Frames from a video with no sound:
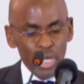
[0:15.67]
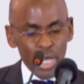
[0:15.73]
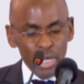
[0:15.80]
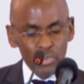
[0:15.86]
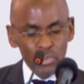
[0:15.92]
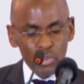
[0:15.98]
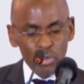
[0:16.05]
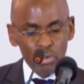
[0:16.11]

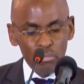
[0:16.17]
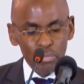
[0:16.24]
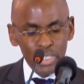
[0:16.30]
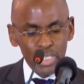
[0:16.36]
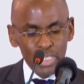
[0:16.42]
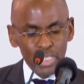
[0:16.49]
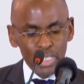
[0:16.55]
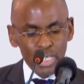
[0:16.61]
actually
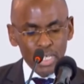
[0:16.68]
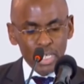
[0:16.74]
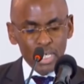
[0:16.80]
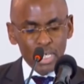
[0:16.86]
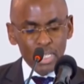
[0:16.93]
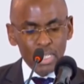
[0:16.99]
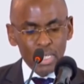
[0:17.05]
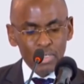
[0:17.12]
complete
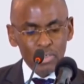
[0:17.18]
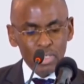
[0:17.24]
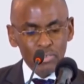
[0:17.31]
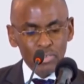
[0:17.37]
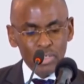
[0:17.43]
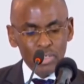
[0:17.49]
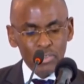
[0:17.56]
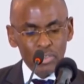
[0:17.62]
that
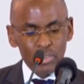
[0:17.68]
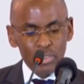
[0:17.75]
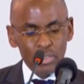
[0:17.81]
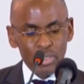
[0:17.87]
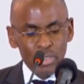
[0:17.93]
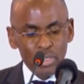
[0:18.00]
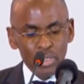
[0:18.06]
transaction.